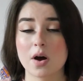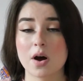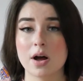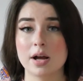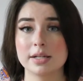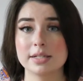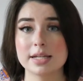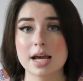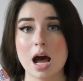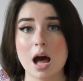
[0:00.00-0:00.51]

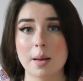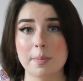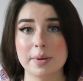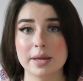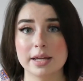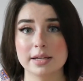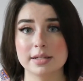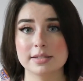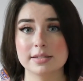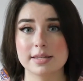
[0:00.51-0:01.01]
on
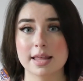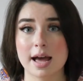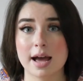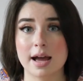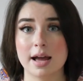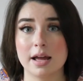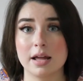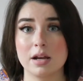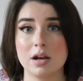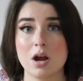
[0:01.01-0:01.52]
topics
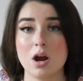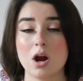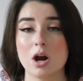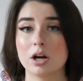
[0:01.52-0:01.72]
that